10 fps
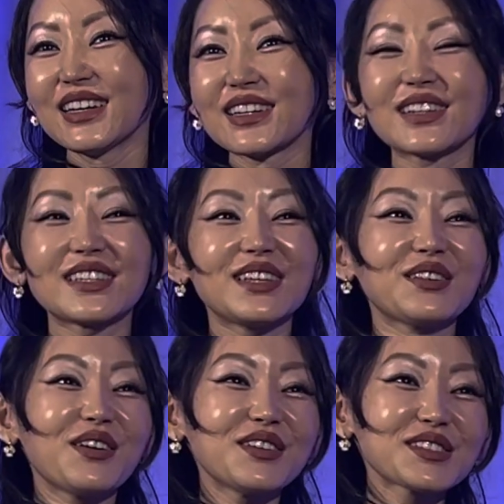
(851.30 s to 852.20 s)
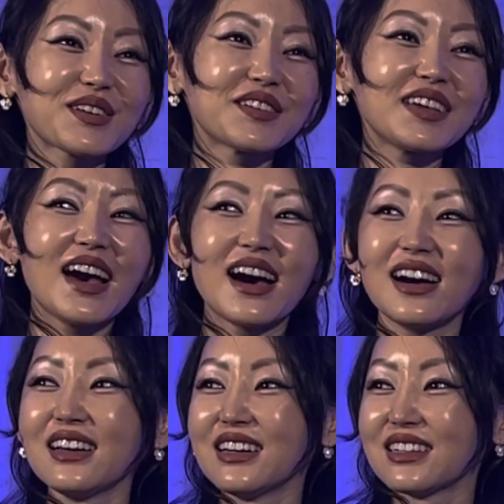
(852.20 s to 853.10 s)
Because in North Korea,
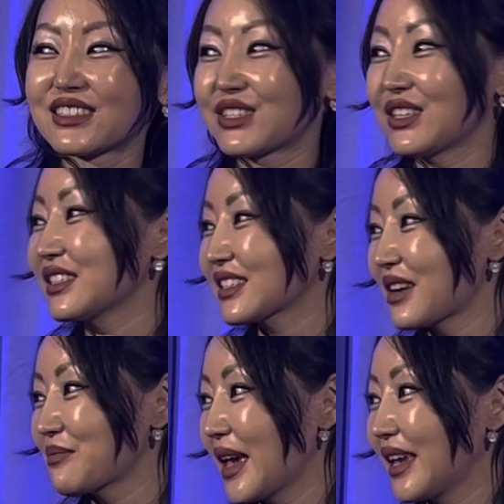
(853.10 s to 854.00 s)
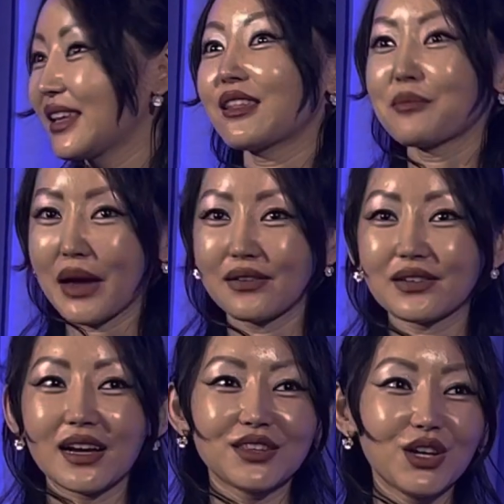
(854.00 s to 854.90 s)
jeans are made in
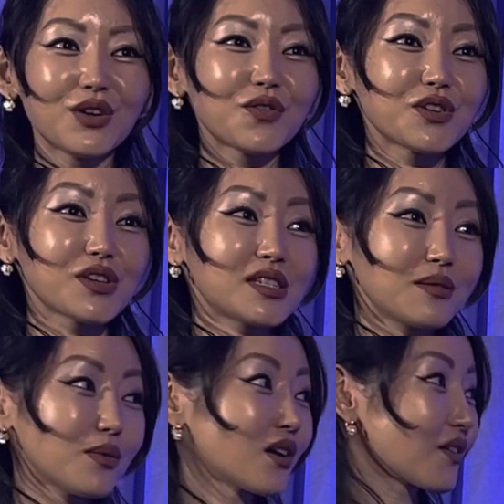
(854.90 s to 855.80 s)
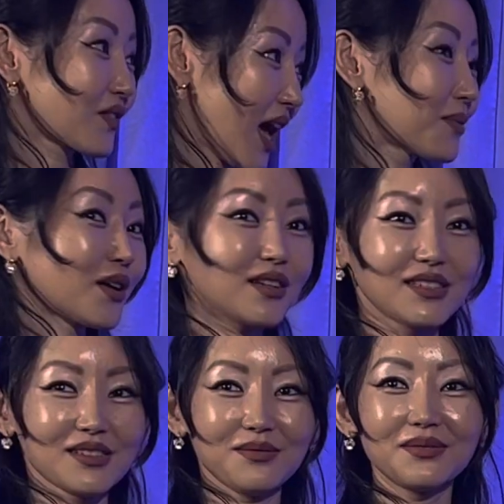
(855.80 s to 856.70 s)
America, therefore the symbol of
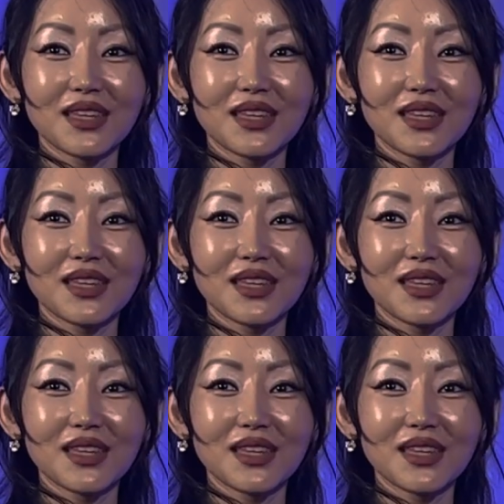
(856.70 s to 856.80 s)
capitalism.